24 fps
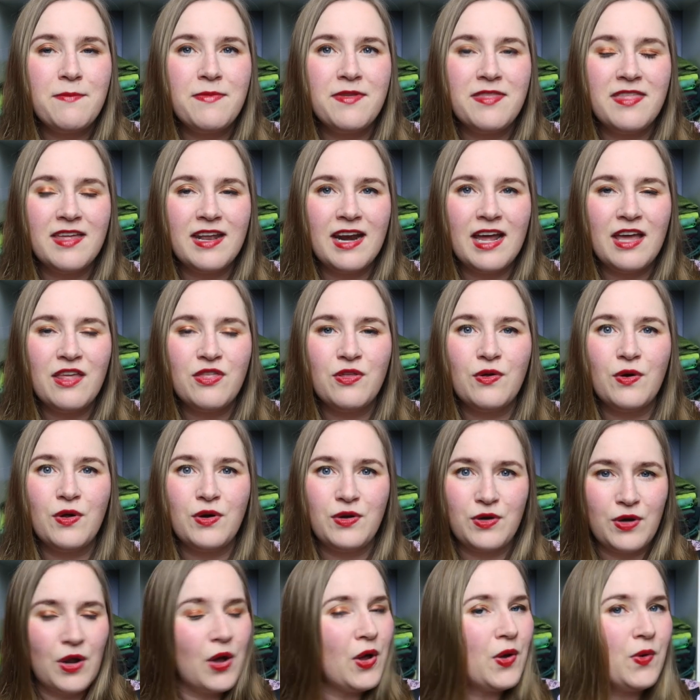But then I
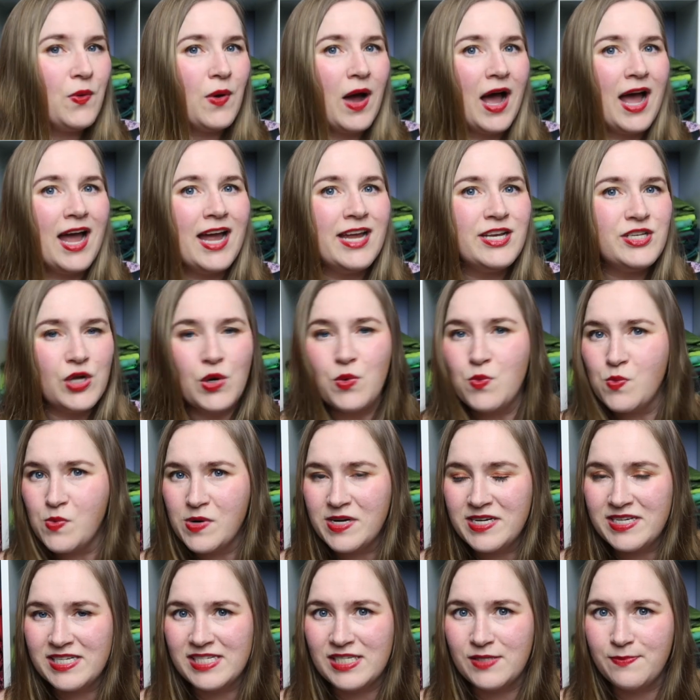thought, no, I don't
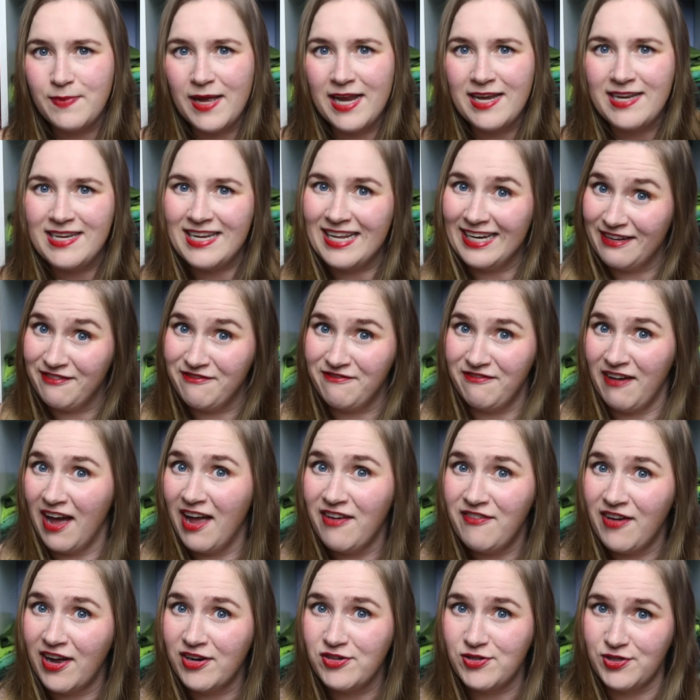want to spend nearly
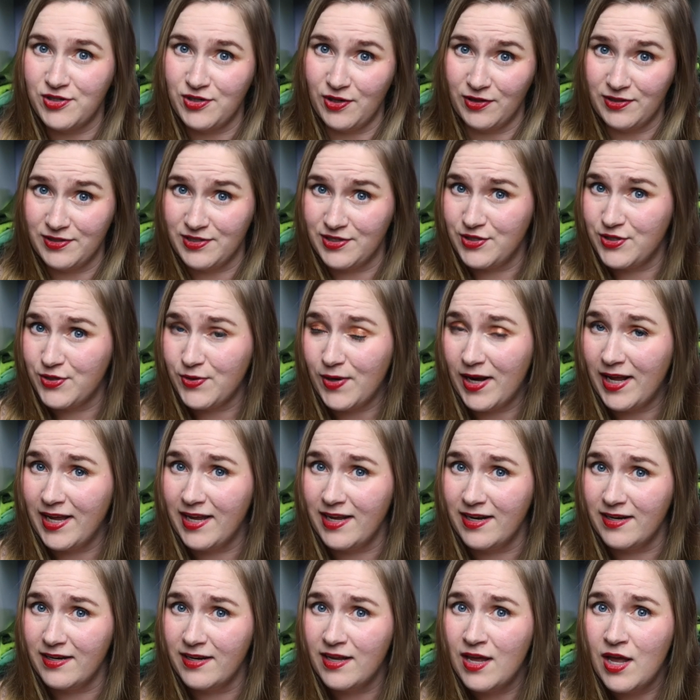$500
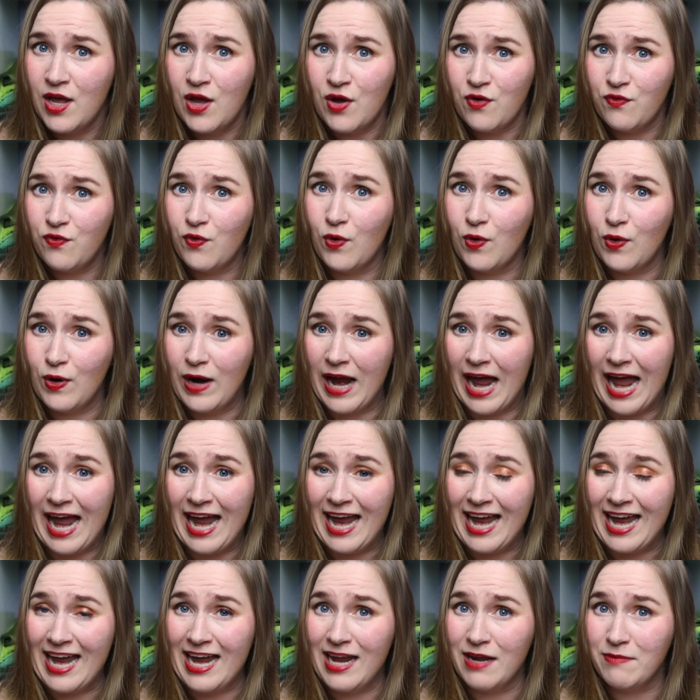Australian for
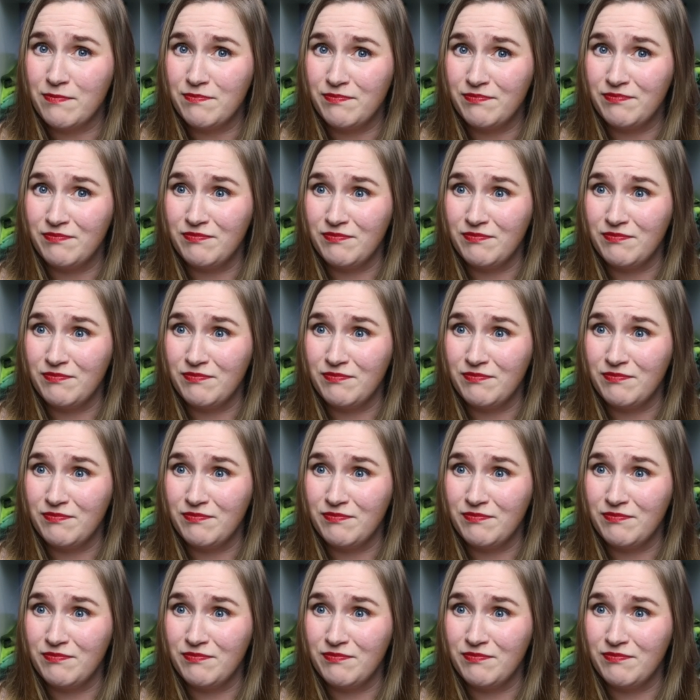a